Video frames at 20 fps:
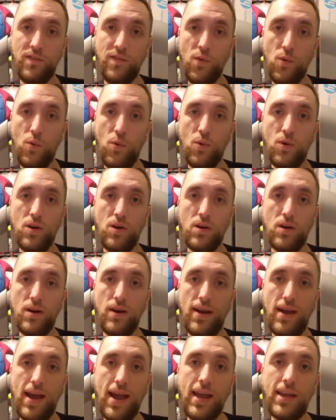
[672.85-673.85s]

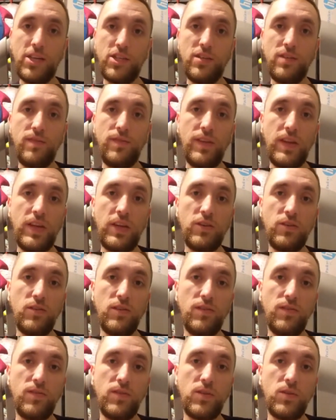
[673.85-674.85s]
for action figure
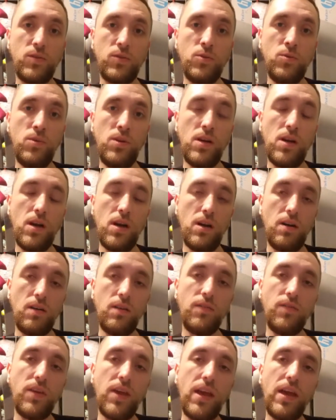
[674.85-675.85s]
review
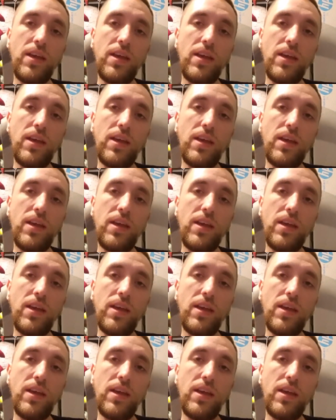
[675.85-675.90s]
of